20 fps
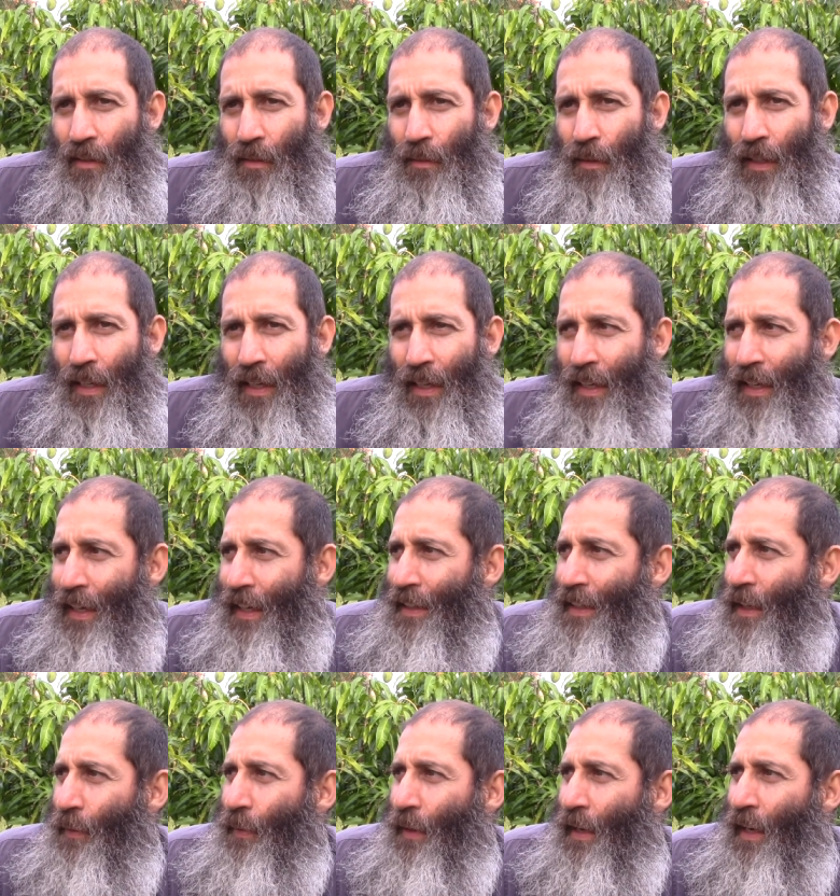We got to get
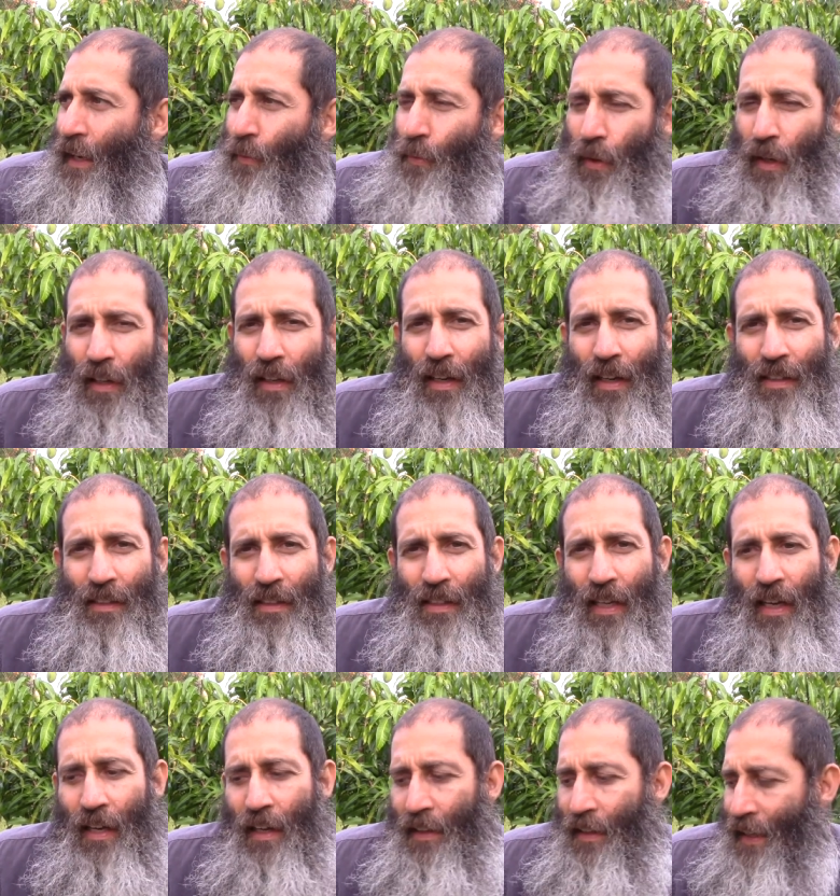that. We got to realize
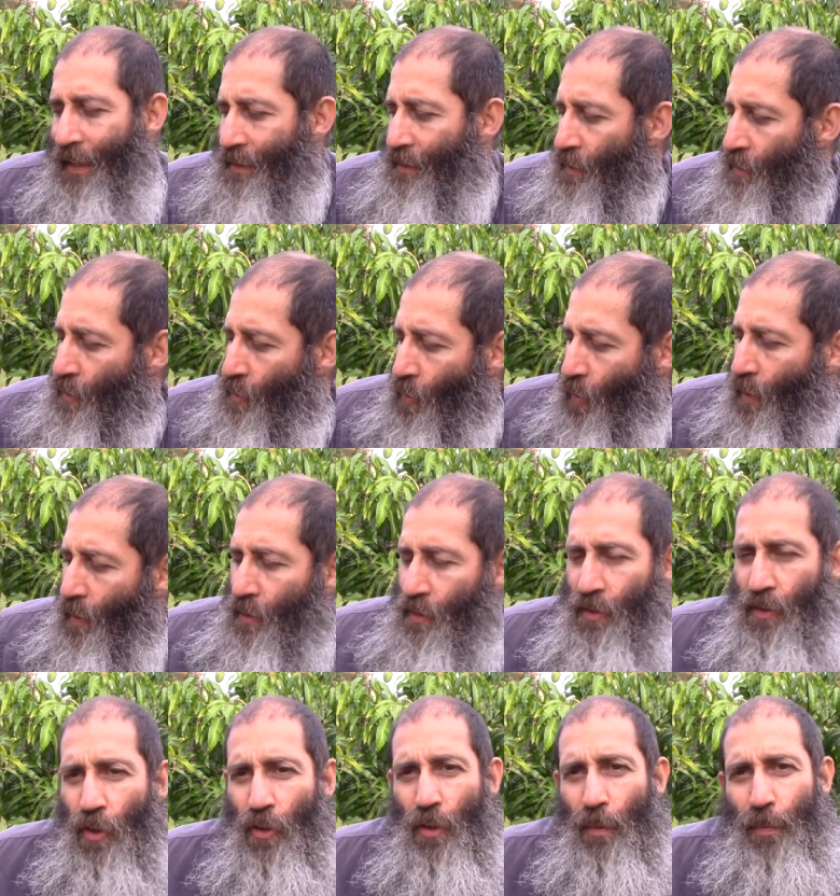that. And yes, the soil's
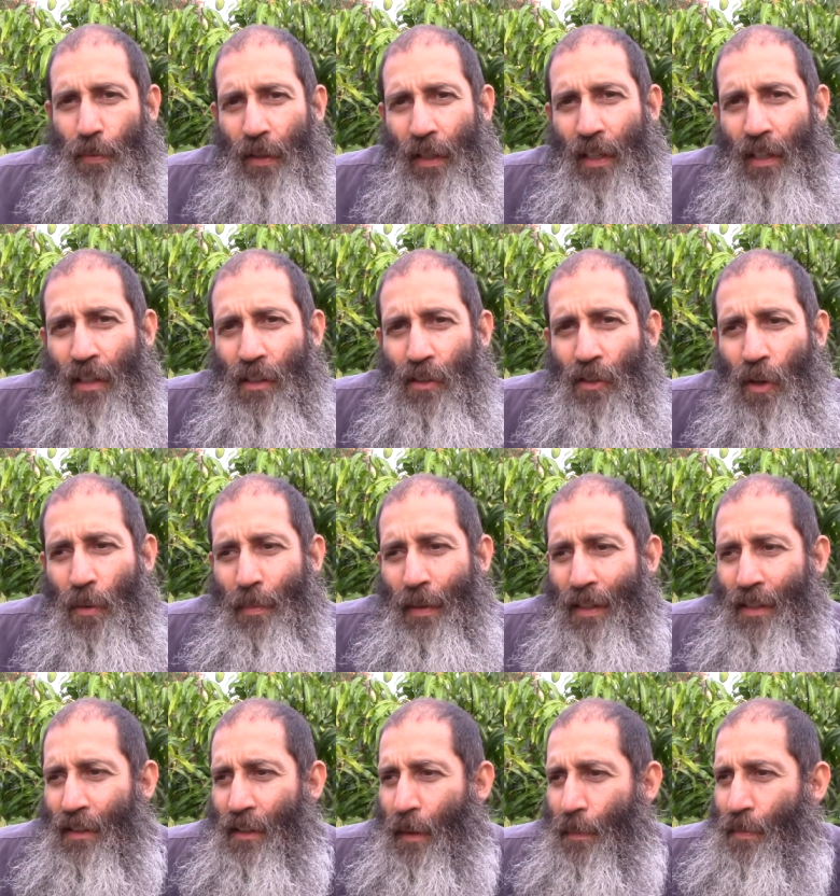so depleted and so
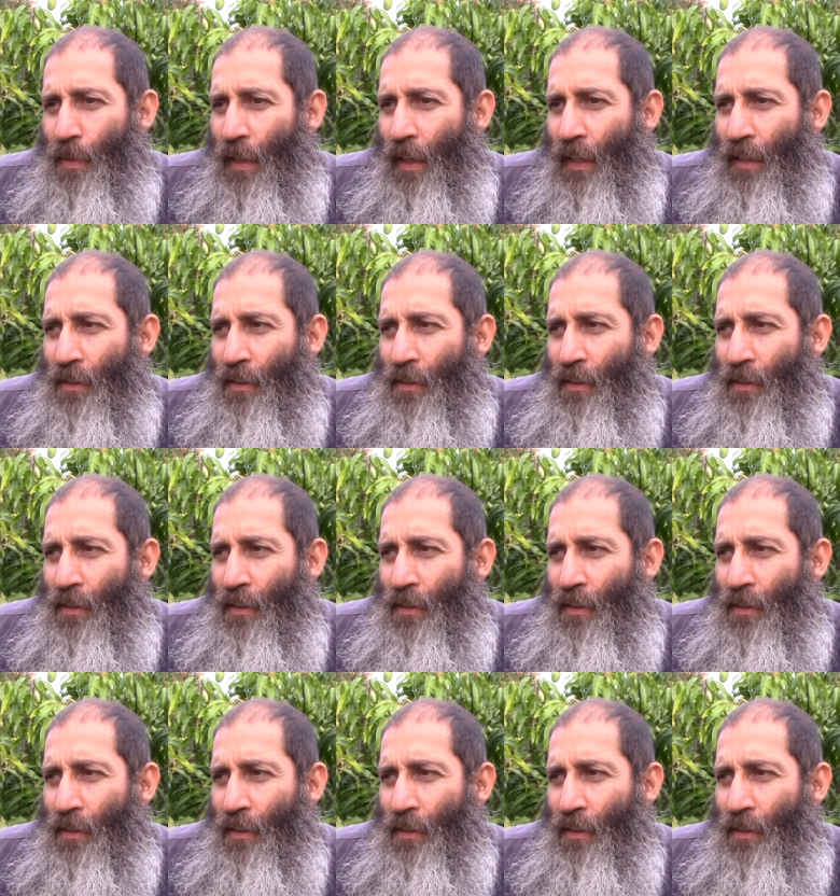messed up today.